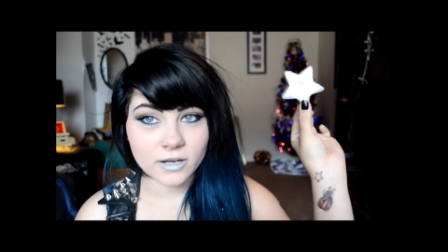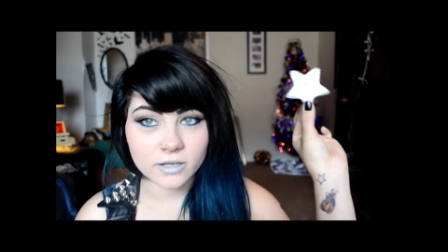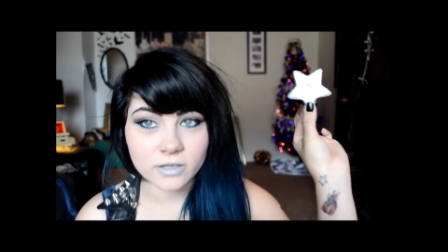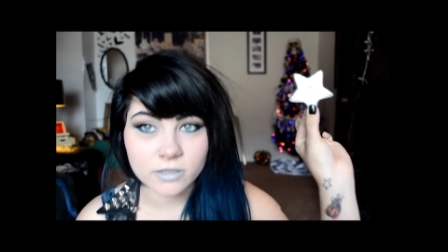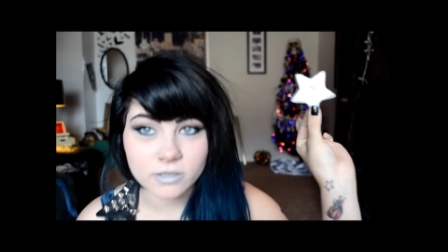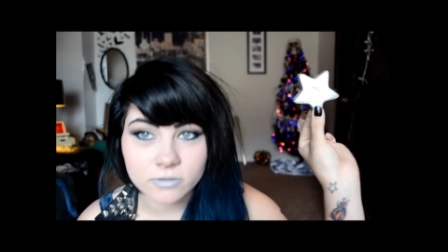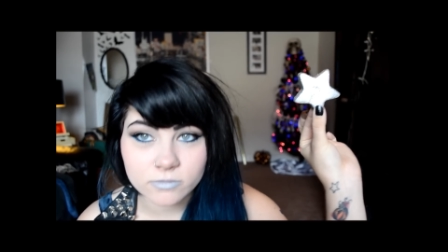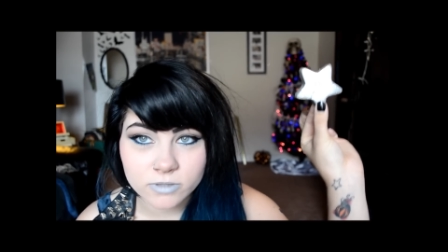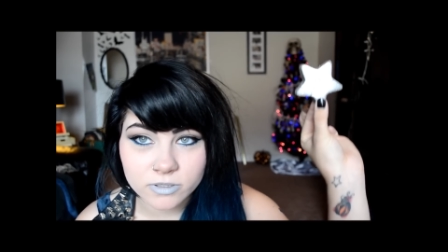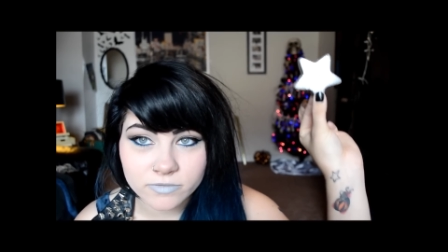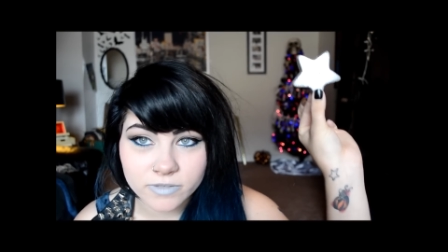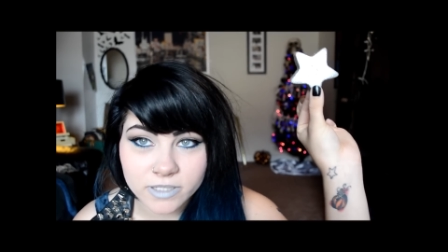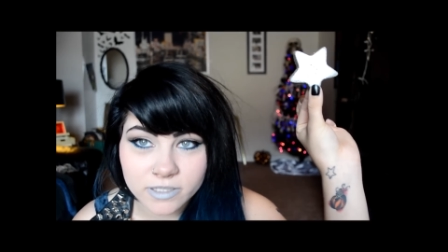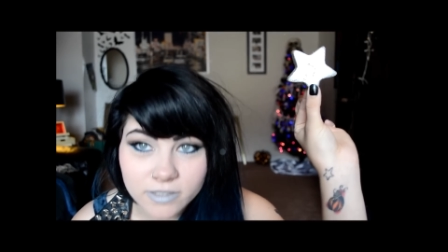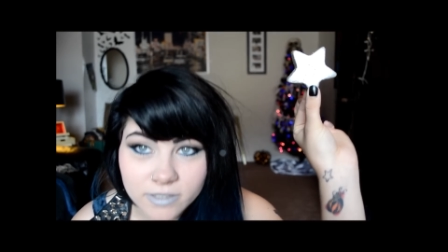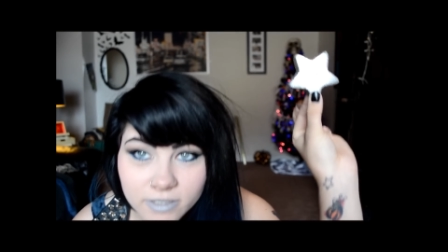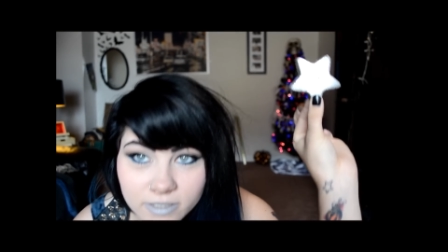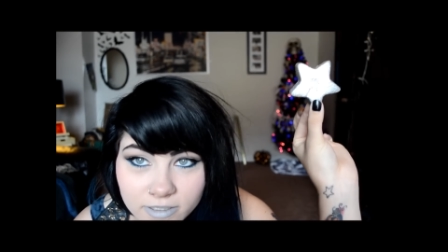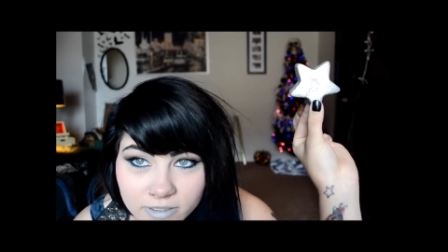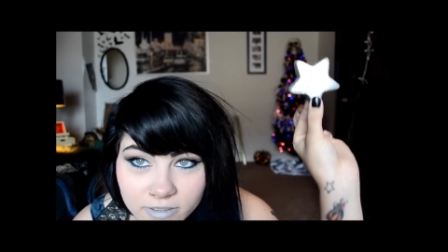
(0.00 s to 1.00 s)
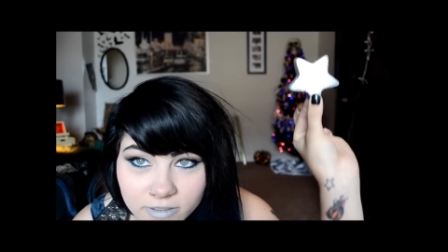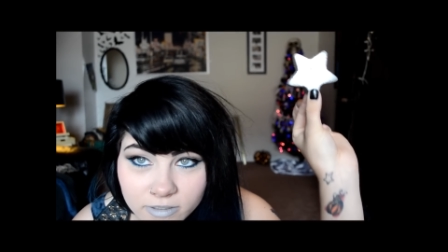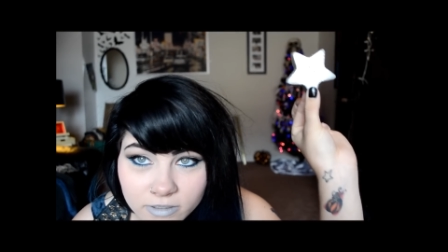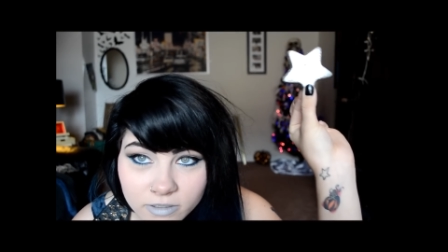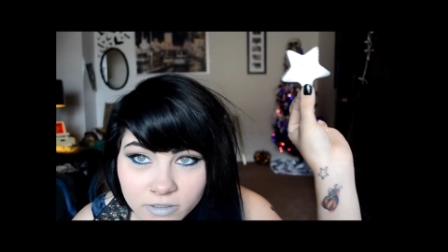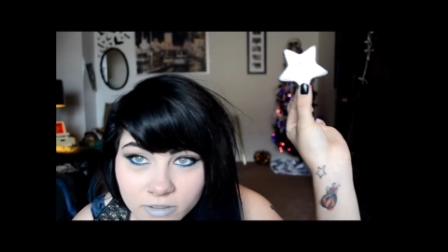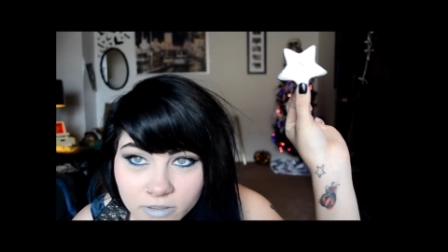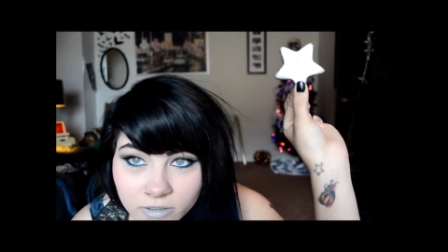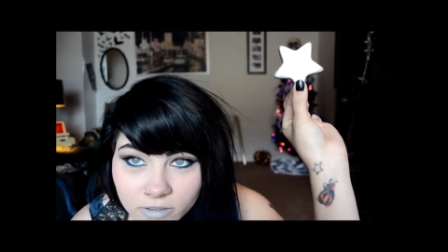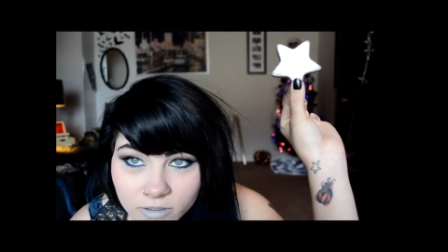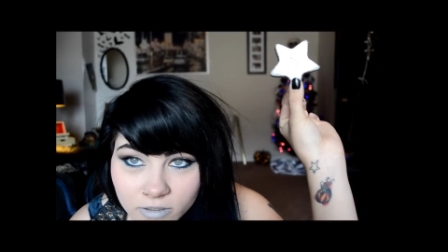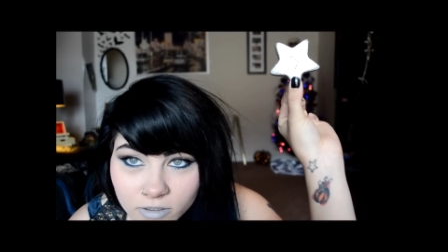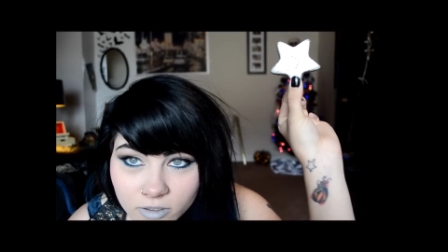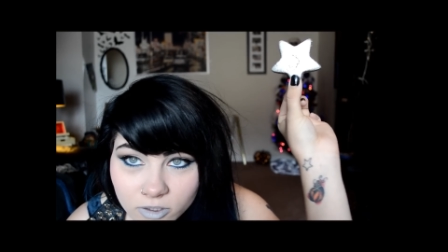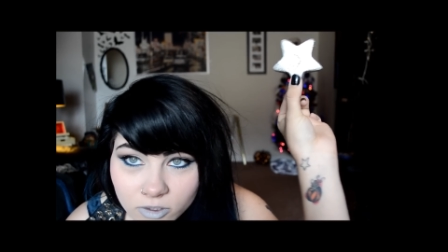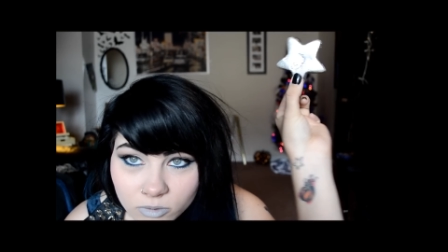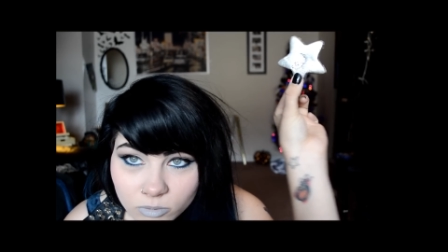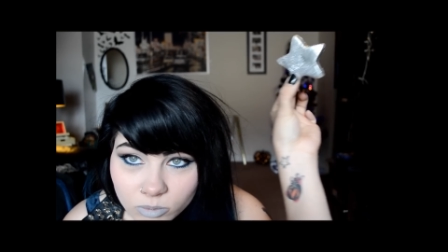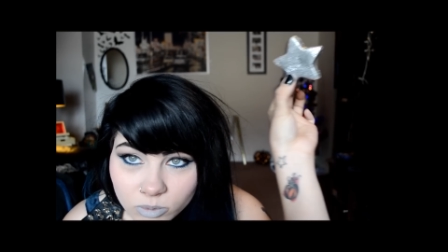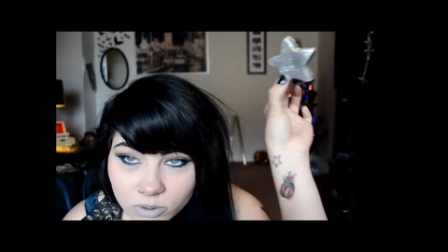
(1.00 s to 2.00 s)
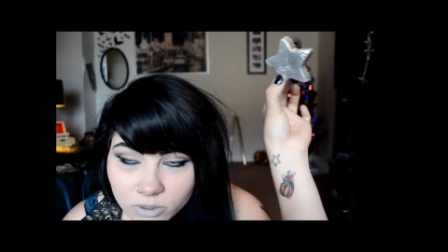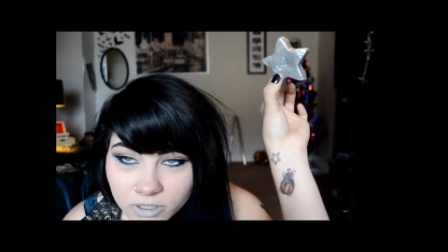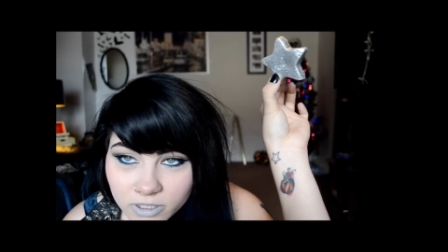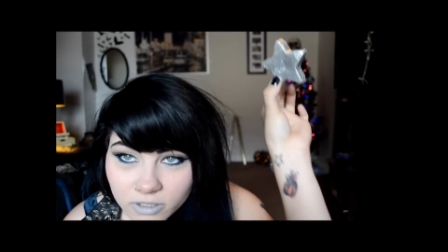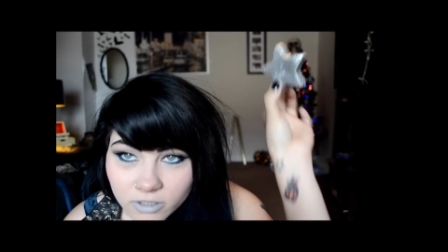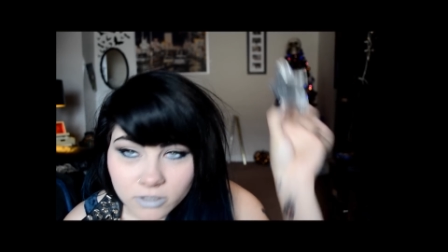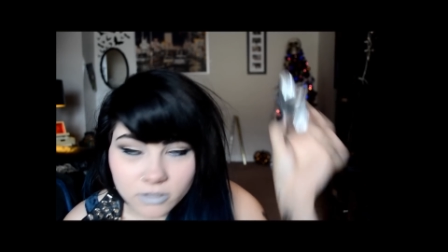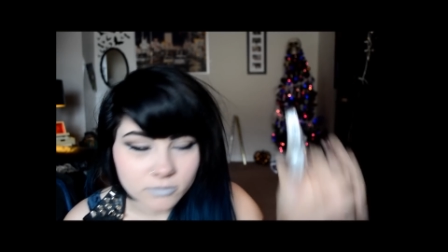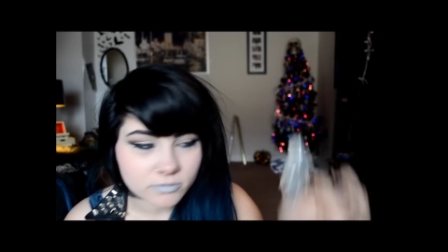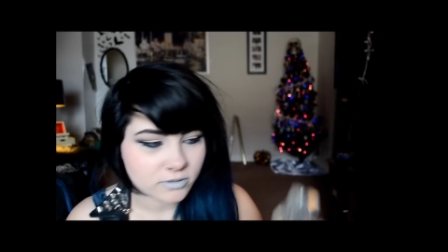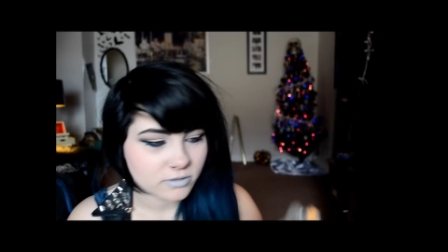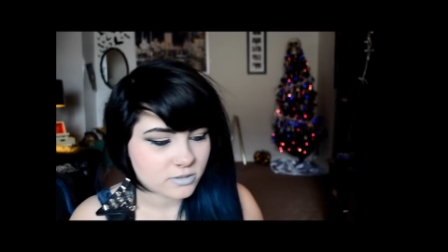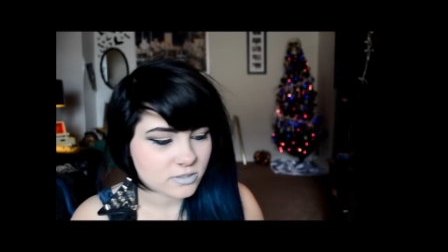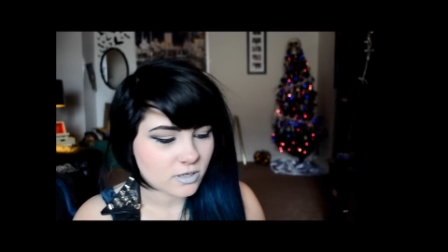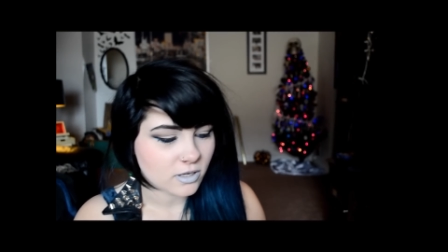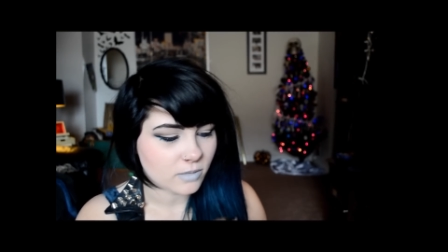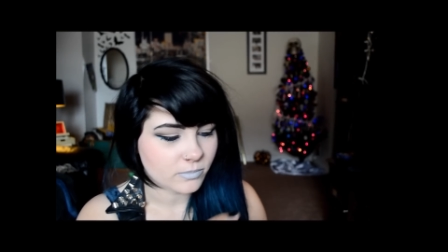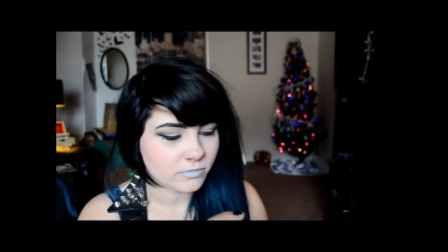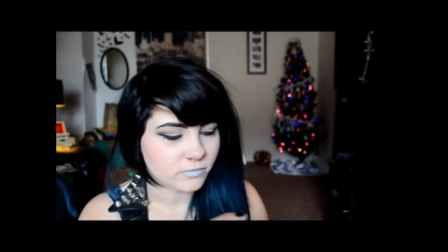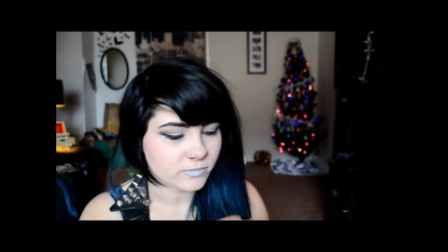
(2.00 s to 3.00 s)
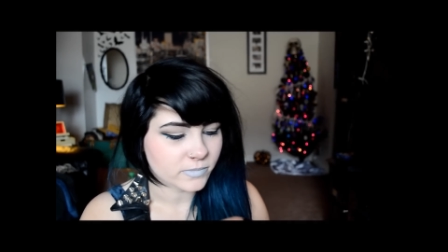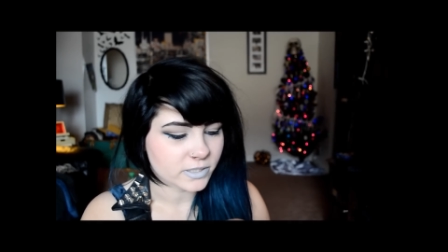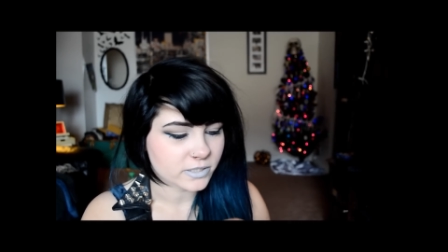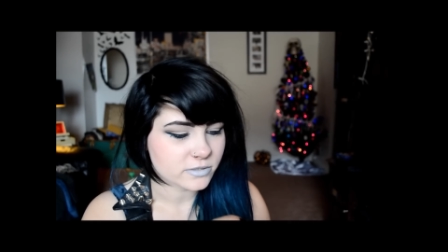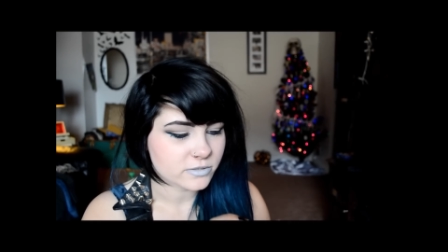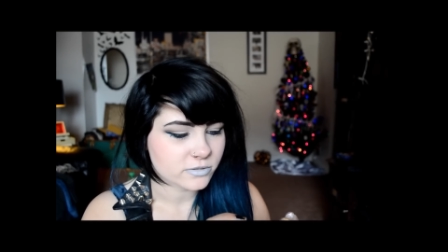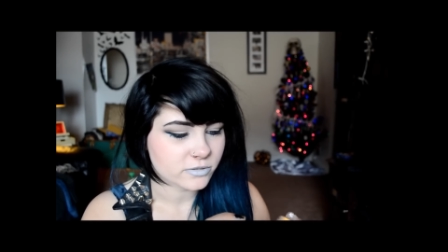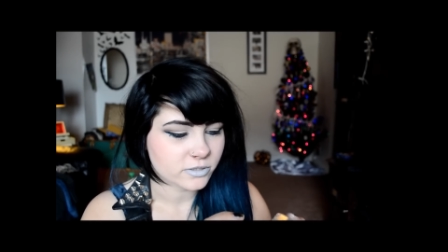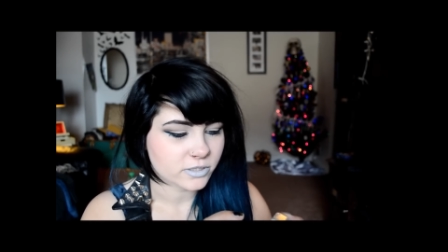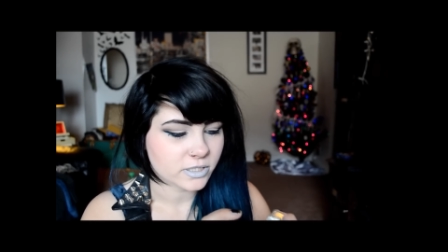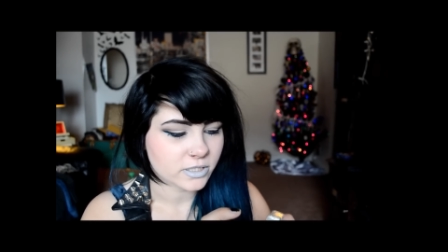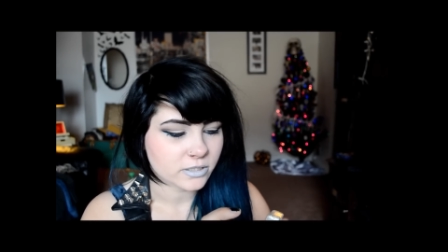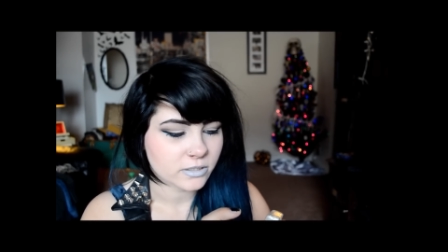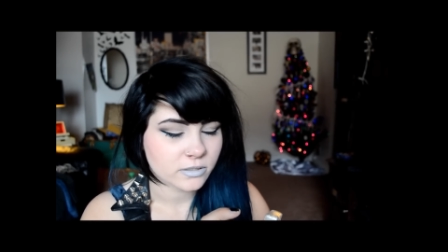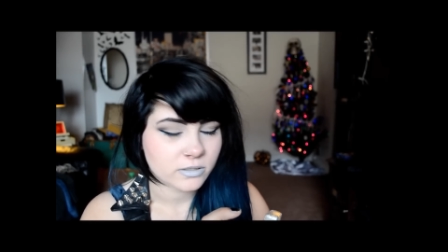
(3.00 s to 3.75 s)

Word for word: I wonder if I could like put it on top of my tree